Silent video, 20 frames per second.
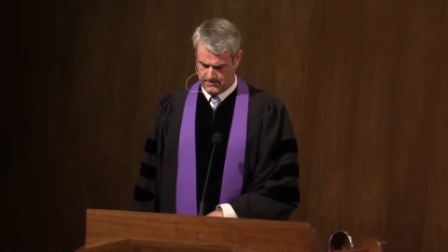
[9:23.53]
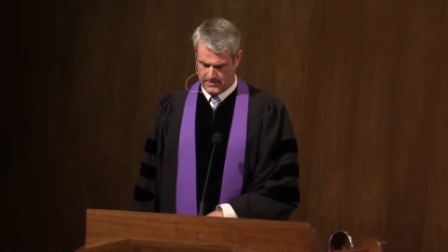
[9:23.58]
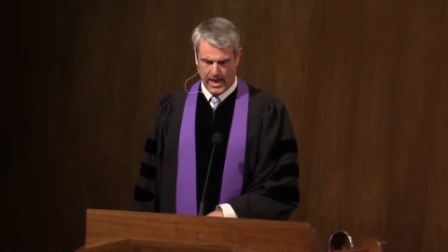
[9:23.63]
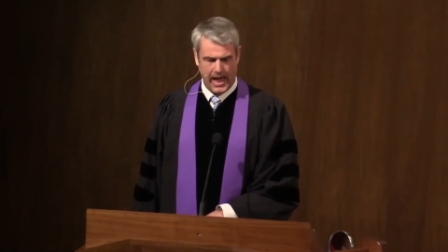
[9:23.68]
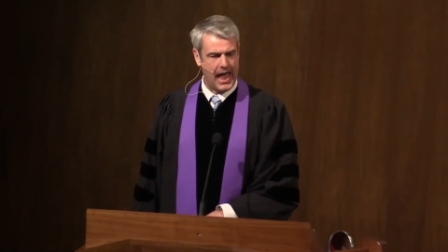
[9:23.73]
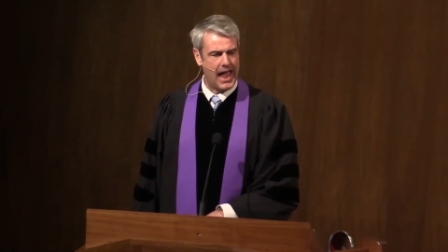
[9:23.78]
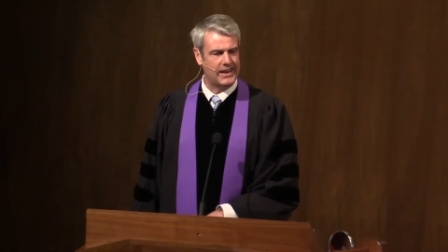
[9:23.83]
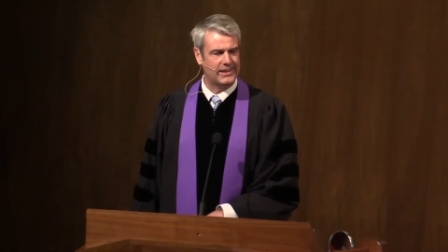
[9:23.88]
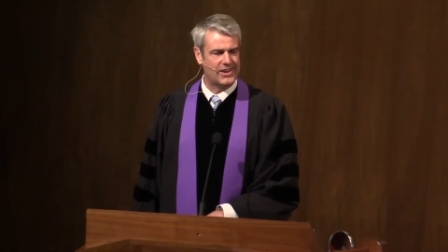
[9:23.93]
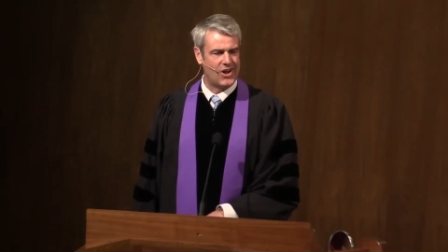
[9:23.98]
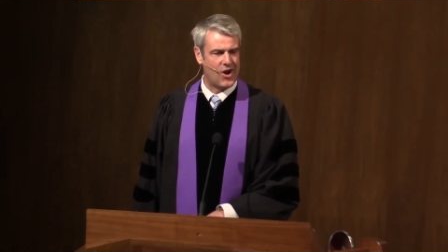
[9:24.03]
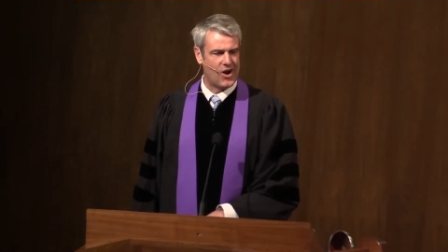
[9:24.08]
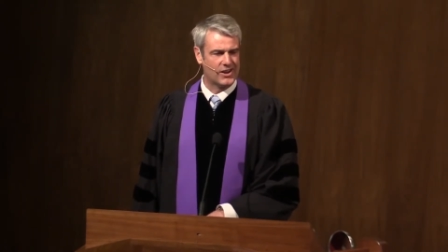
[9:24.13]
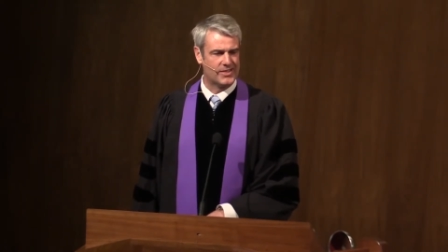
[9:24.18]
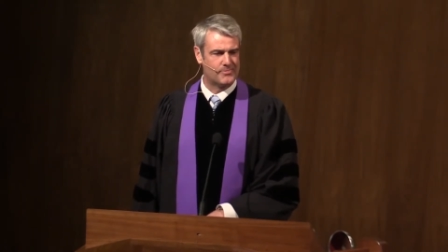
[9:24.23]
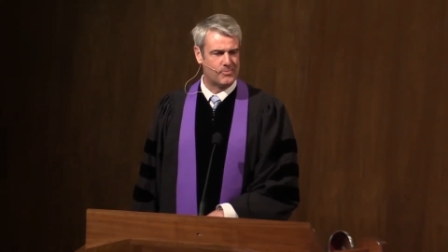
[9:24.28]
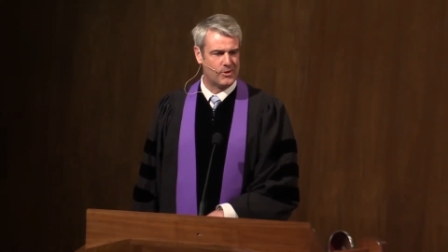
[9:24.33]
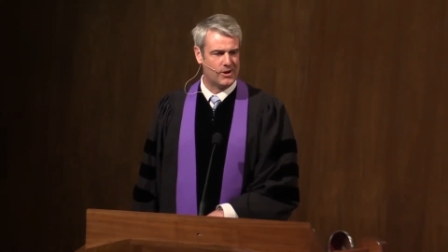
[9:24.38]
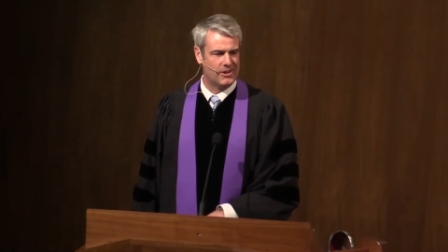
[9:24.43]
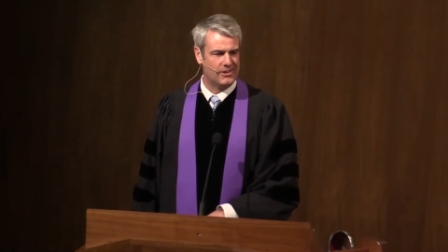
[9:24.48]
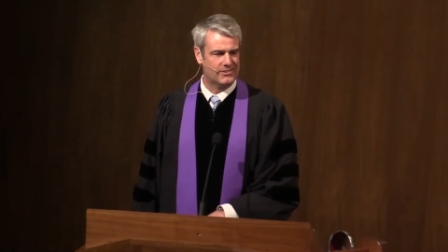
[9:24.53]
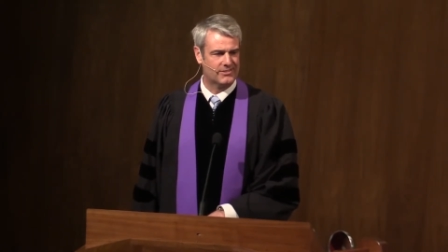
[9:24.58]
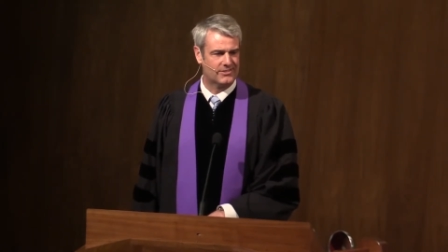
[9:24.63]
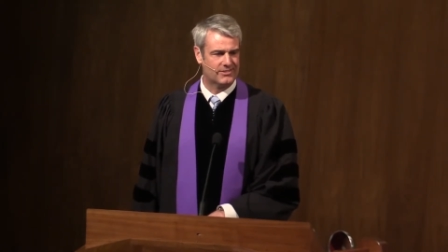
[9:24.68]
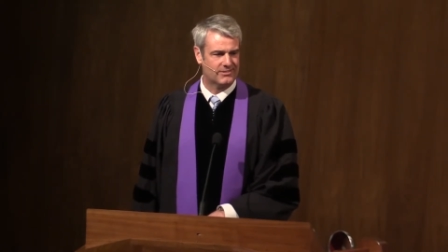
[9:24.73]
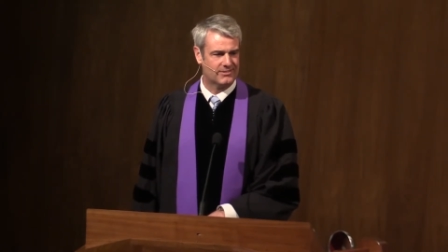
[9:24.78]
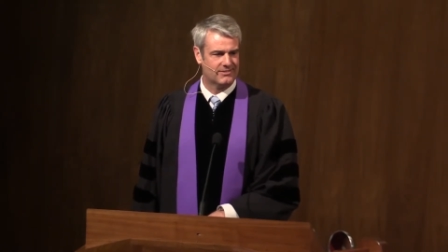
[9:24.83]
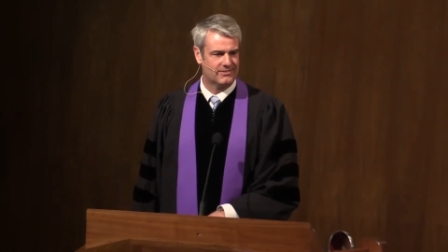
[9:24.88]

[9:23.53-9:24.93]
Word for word: and Garth Brooks